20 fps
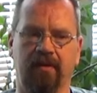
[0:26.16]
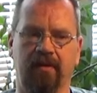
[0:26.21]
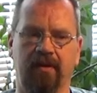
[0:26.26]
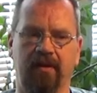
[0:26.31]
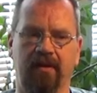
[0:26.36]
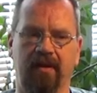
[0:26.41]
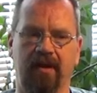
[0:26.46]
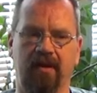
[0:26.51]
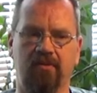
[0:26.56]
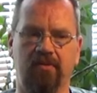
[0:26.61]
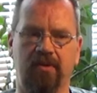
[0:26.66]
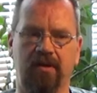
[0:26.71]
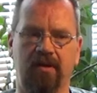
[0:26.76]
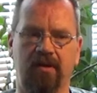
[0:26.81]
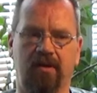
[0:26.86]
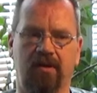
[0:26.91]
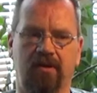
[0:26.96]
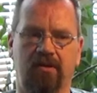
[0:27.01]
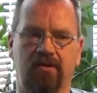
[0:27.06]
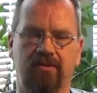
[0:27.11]
And now they
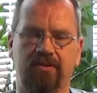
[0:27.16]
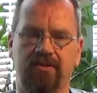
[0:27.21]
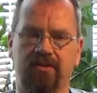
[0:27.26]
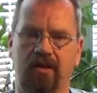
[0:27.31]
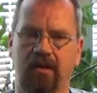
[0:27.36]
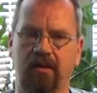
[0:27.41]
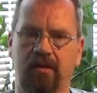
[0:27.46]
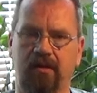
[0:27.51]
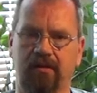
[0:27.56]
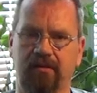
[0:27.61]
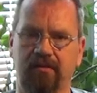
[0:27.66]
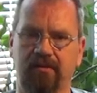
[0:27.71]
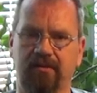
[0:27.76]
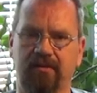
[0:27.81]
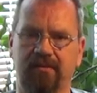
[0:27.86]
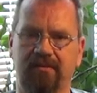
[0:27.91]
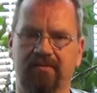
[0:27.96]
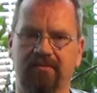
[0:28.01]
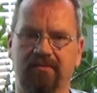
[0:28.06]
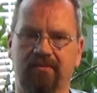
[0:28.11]
are silent.
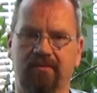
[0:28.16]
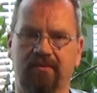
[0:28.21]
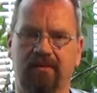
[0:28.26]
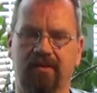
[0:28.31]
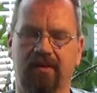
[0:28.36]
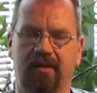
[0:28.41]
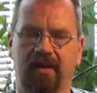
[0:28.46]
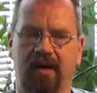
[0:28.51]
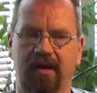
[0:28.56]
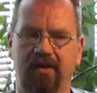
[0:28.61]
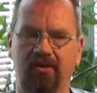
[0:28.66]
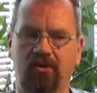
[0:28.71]
I